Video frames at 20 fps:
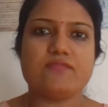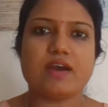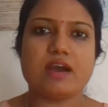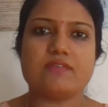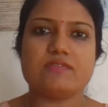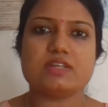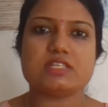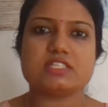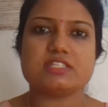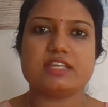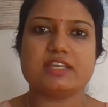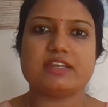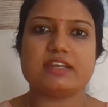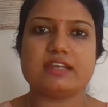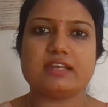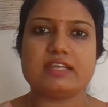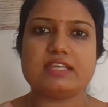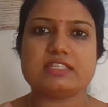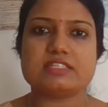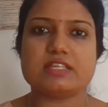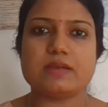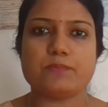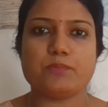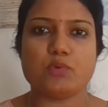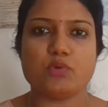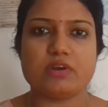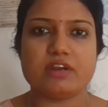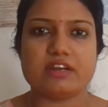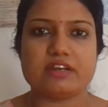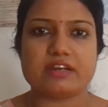flowers they release the
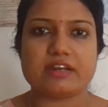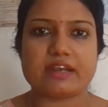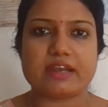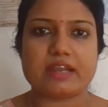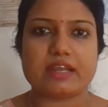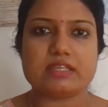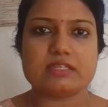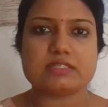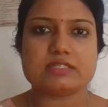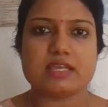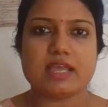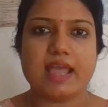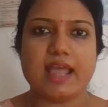pollen grains,